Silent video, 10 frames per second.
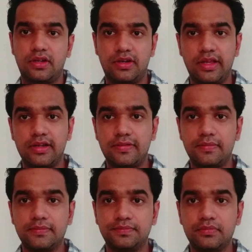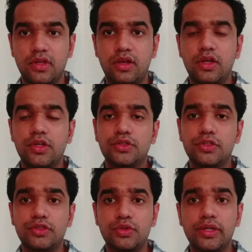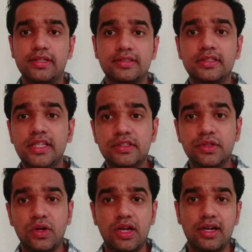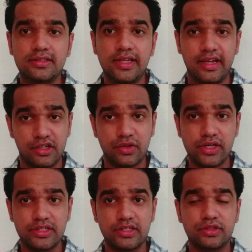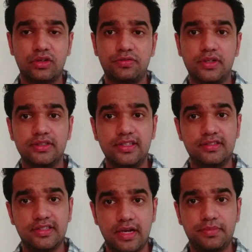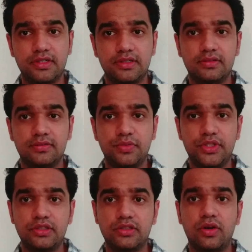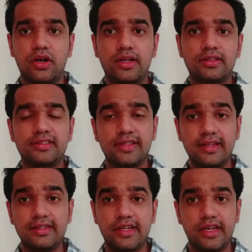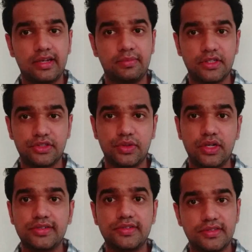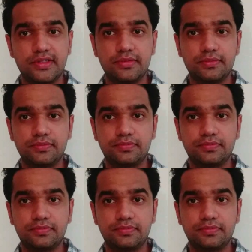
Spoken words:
Clear? So students, these all are the introductions of this chapter, which is called the skeletal and muscular system.